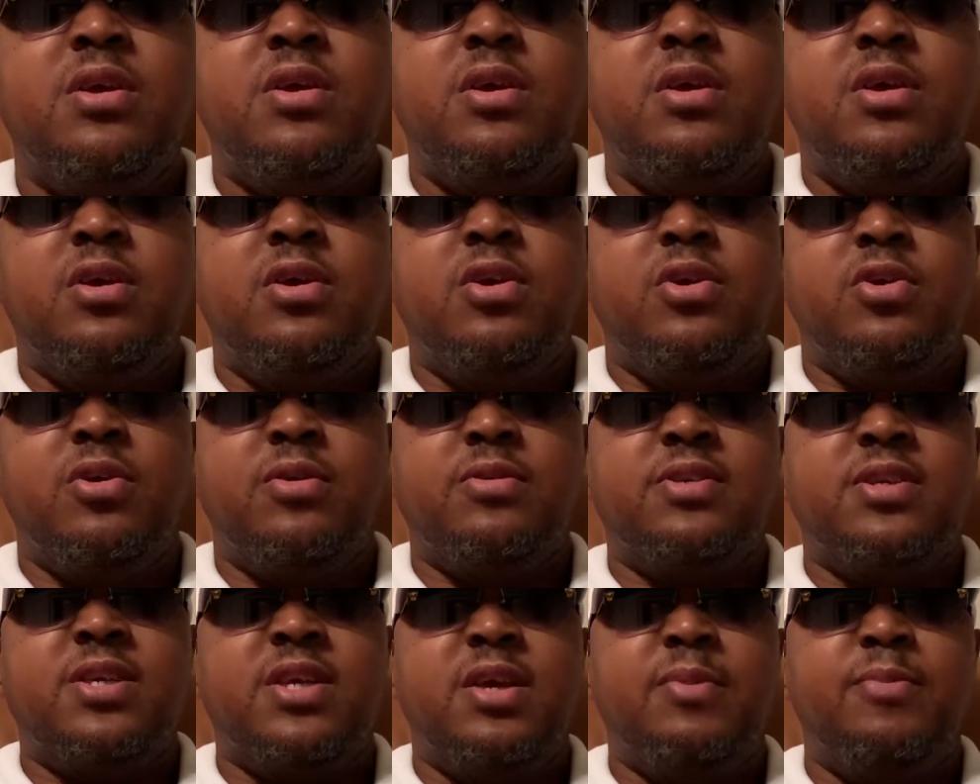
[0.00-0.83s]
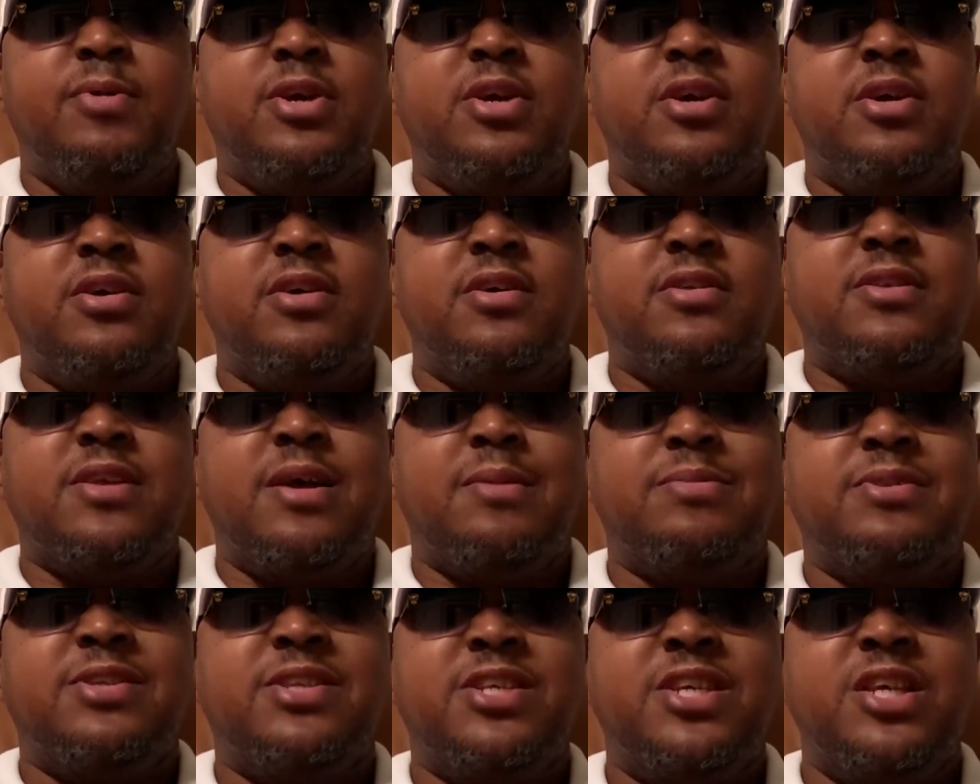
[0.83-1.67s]
You know what I'm saying? Because
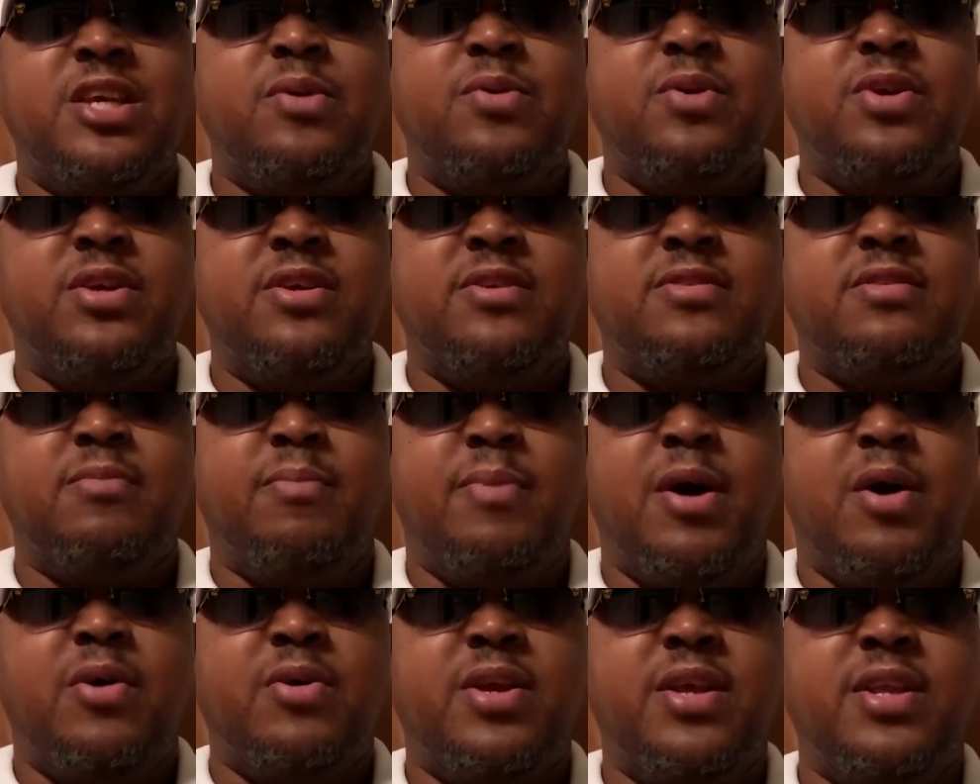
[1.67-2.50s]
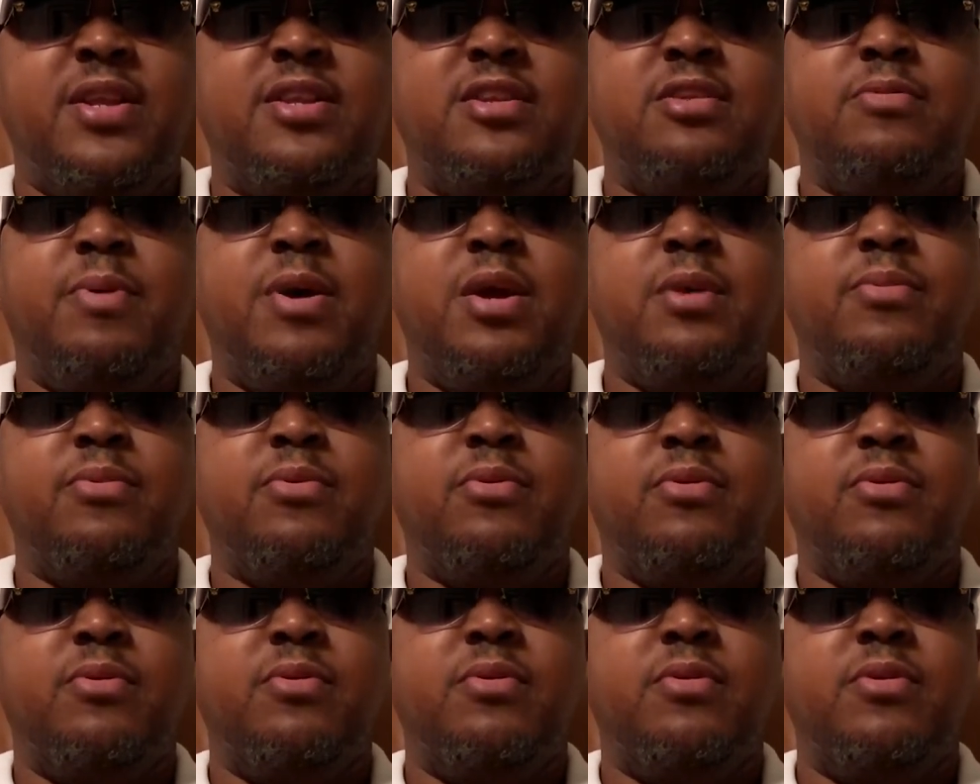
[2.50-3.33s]
I'm serious about getting this paper.
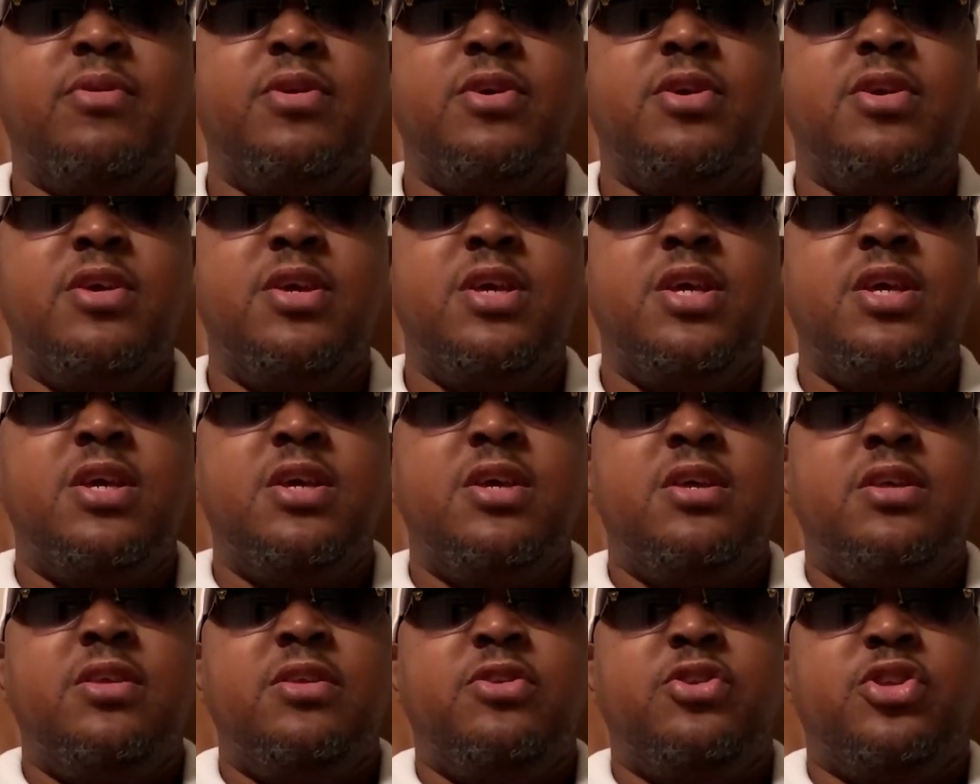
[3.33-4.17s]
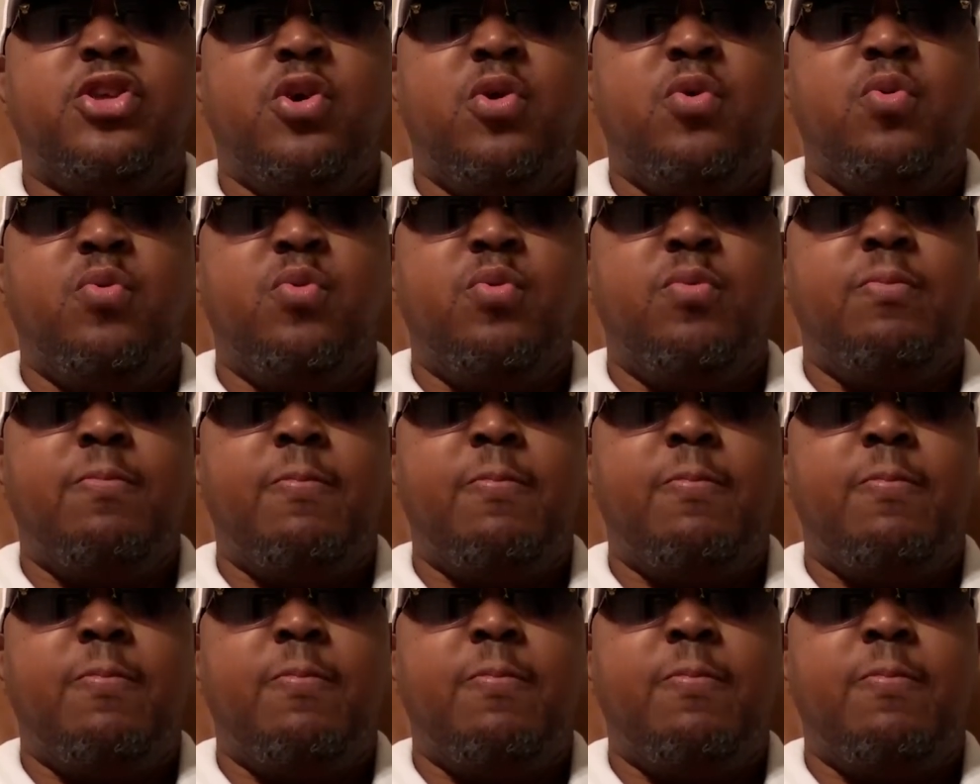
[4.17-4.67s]
So